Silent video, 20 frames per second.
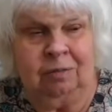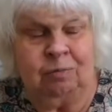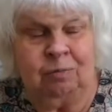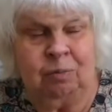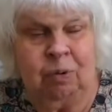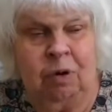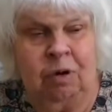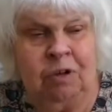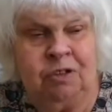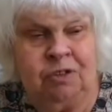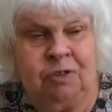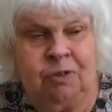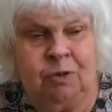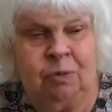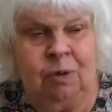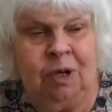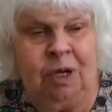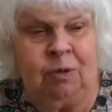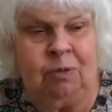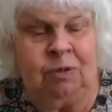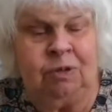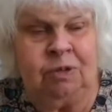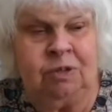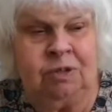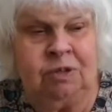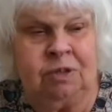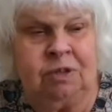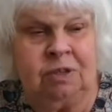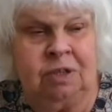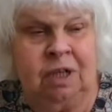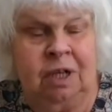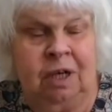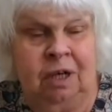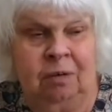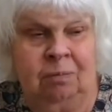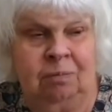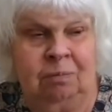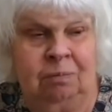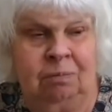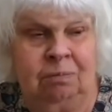part of the way was
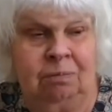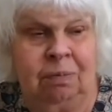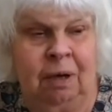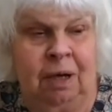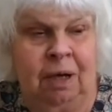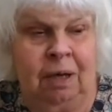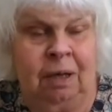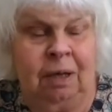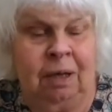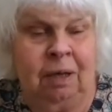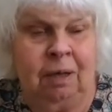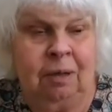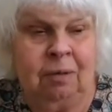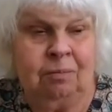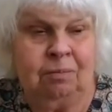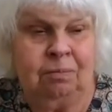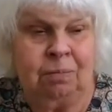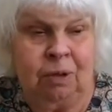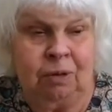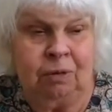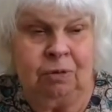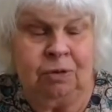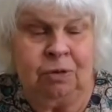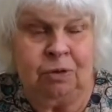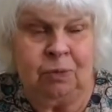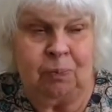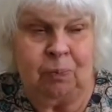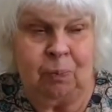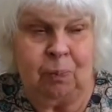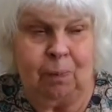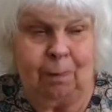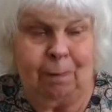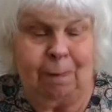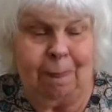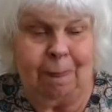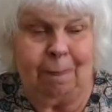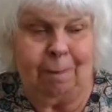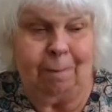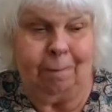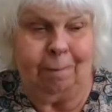by boat,
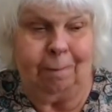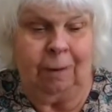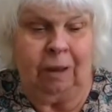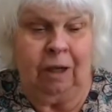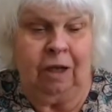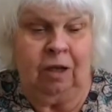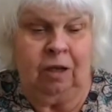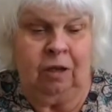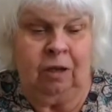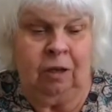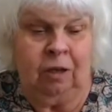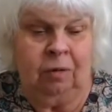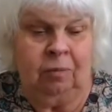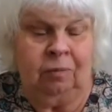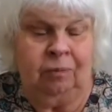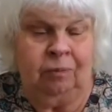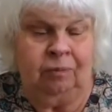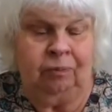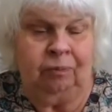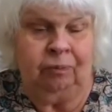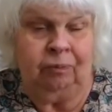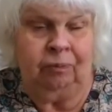and